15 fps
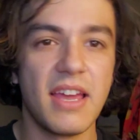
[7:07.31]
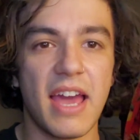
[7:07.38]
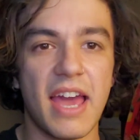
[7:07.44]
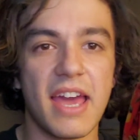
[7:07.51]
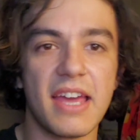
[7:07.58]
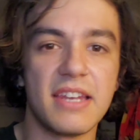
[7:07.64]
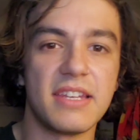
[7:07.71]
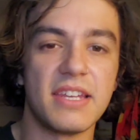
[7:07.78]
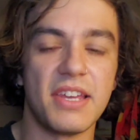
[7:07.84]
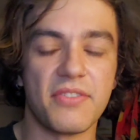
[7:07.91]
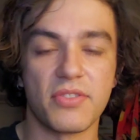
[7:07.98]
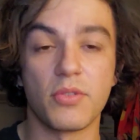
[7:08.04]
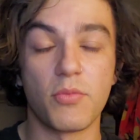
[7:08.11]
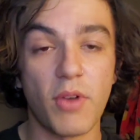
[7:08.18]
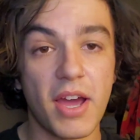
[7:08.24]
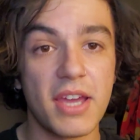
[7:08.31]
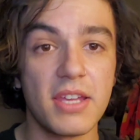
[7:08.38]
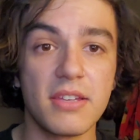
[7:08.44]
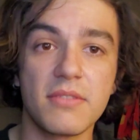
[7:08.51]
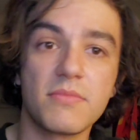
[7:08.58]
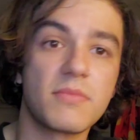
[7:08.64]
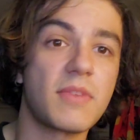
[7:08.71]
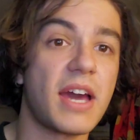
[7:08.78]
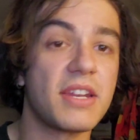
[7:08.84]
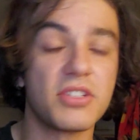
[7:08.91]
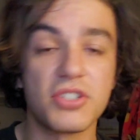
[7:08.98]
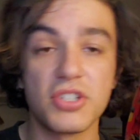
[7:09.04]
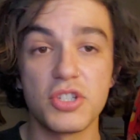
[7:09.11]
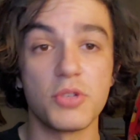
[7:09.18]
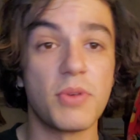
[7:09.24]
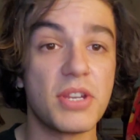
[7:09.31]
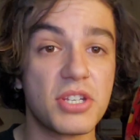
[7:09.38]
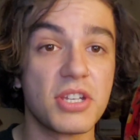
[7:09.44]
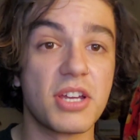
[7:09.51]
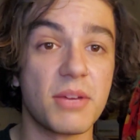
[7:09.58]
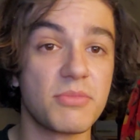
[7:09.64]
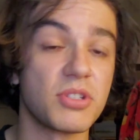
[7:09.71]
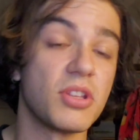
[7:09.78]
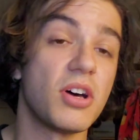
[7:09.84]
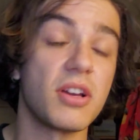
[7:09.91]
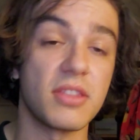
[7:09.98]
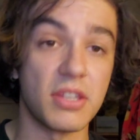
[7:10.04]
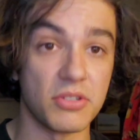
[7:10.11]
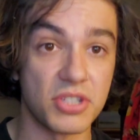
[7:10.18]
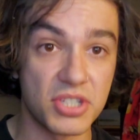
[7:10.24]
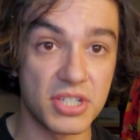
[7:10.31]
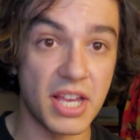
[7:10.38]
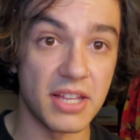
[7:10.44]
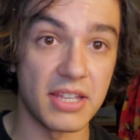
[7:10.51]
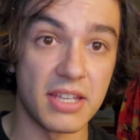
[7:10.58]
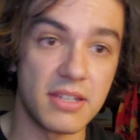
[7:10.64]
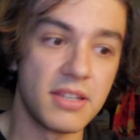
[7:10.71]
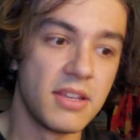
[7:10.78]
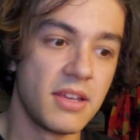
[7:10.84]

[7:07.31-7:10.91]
And if the right kind of situation comes along, they'll sell it.